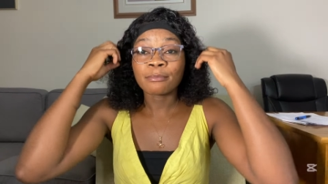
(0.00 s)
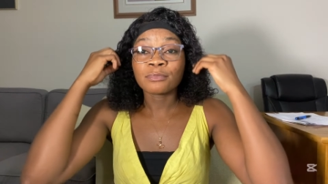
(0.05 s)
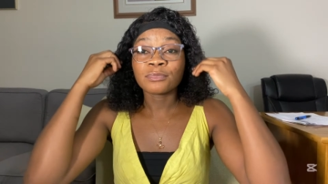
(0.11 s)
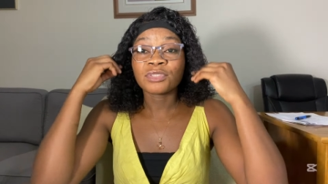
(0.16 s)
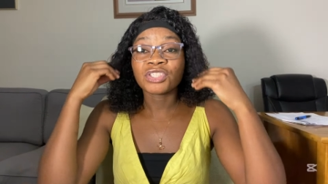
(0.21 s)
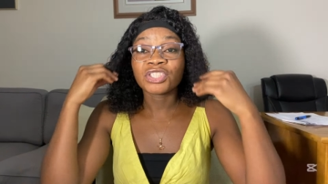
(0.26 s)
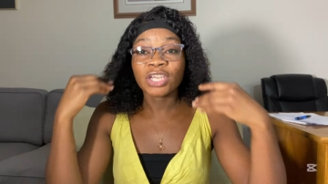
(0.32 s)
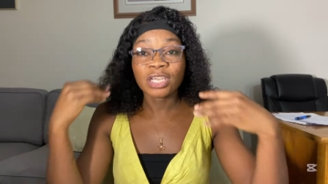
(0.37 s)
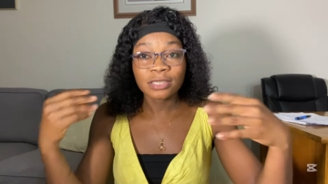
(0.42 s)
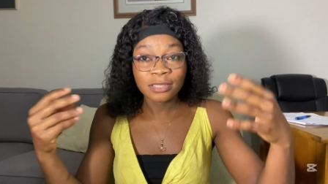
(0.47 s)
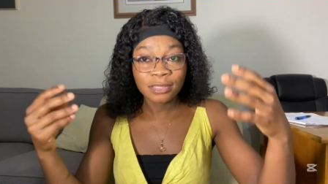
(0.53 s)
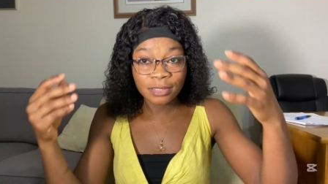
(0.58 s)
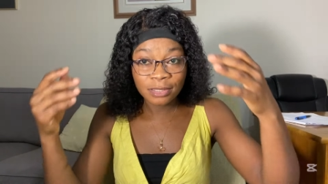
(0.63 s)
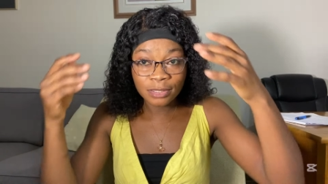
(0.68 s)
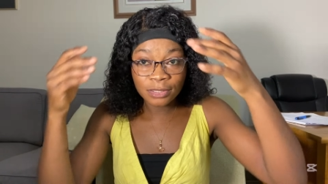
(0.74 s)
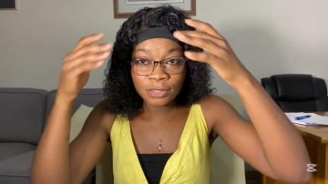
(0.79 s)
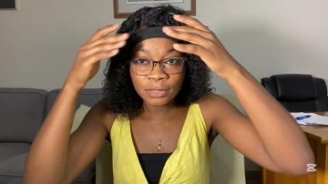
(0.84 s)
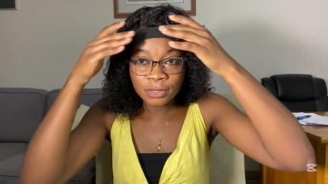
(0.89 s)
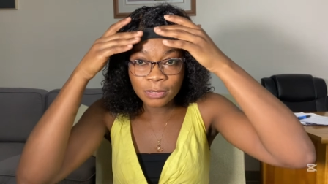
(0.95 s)

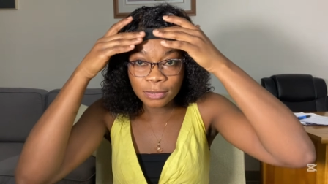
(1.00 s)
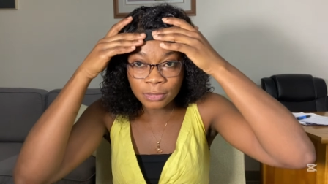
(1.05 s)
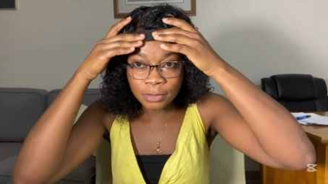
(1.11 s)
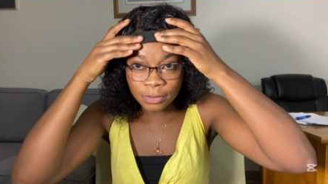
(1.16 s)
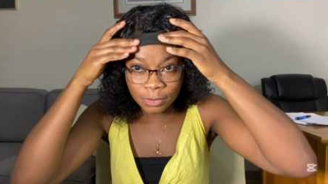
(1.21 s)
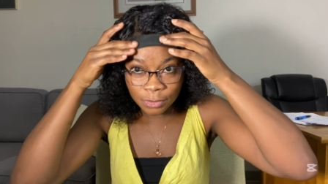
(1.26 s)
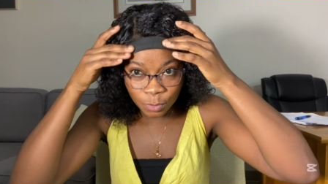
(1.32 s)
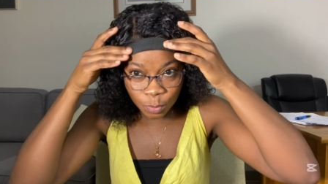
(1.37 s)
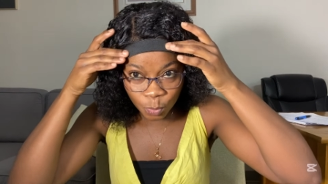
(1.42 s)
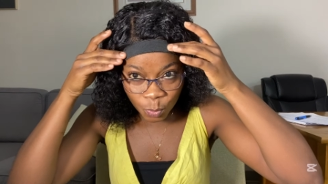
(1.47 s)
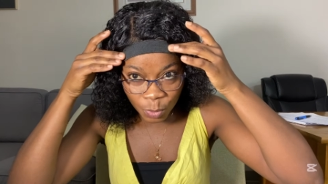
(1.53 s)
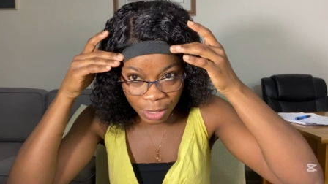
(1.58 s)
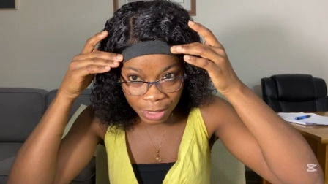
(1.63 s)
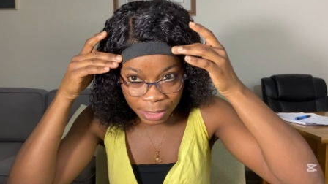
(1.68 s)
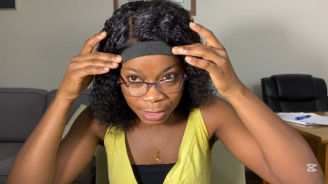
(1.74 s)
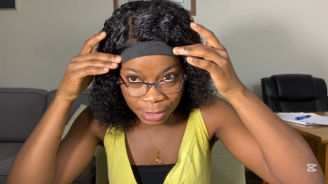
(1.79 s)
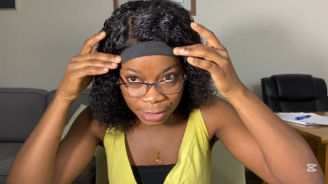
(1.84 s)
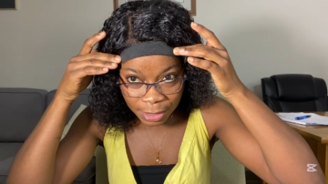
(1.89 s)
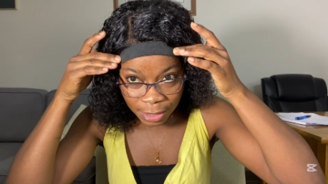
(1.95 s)
Just
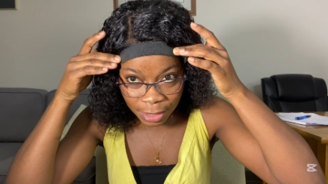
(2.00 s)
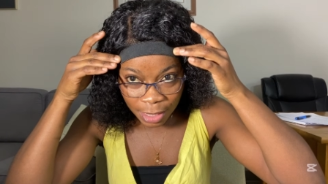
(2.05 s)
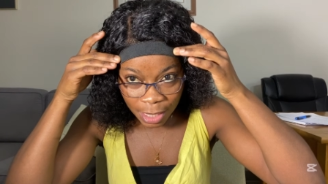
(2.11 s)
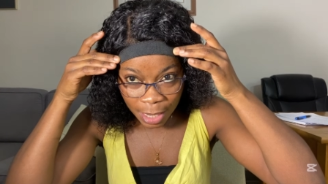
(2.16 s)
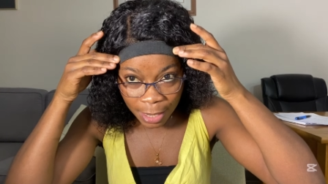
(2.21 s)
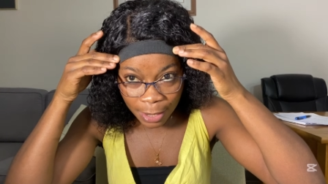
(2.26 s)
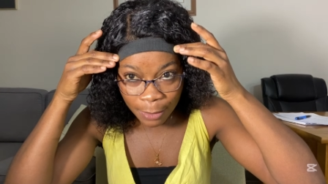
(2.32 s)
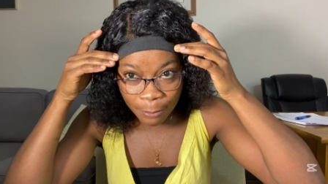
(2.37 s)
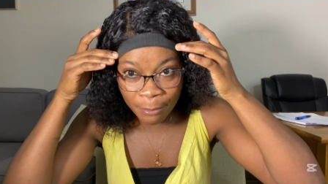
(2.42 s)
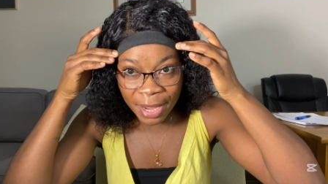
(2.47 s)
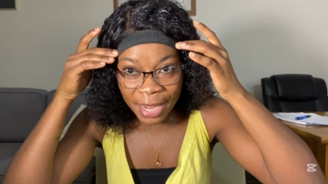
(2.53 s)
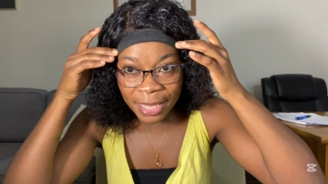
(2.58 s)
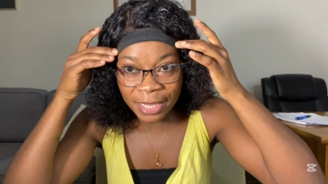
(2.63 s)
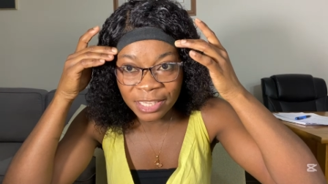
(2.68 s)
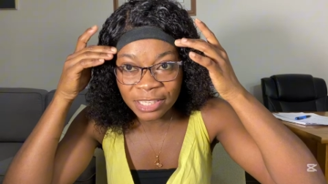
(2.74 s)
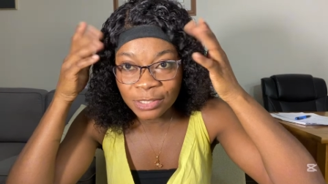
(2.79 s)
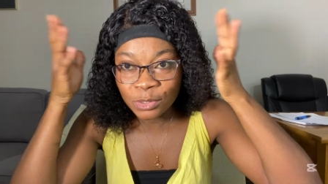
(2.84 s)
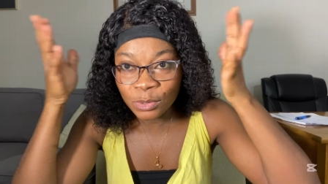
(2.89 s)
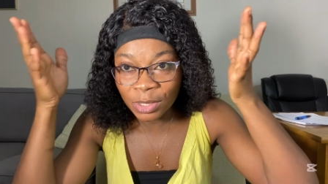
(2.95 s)
with my
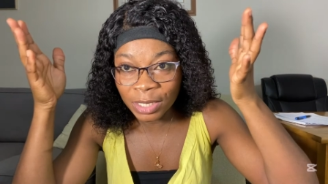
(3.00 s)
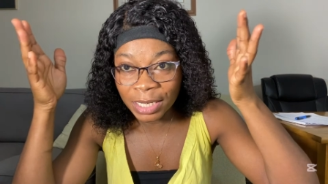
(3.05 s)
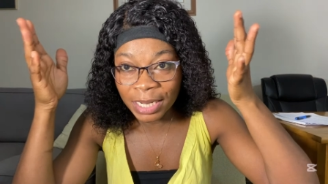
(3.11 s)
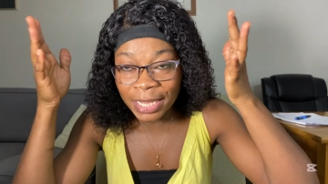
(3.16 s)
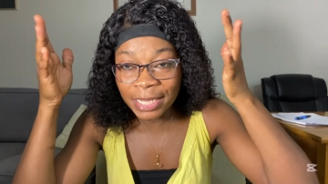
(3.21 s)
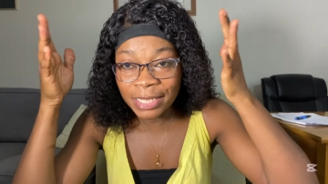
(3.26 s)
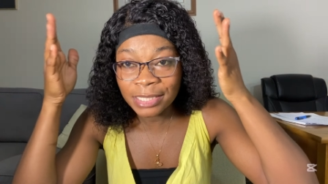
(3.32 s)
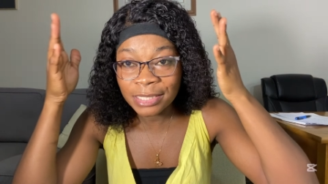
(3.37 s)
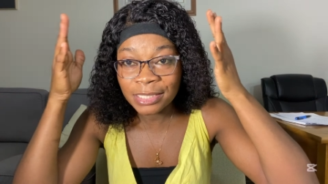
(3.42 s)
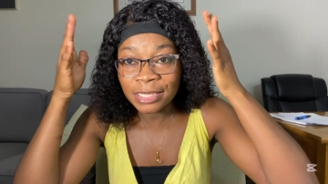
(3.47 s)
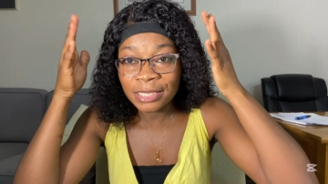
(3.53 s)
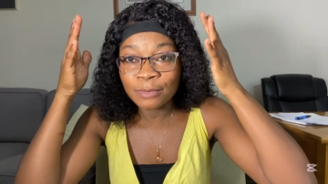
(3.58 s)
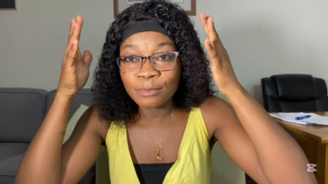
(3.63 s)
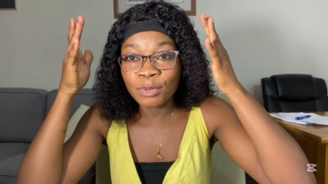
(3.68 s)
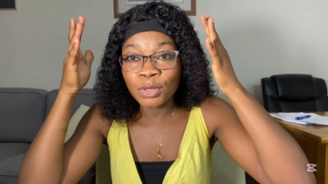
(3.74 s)
installation,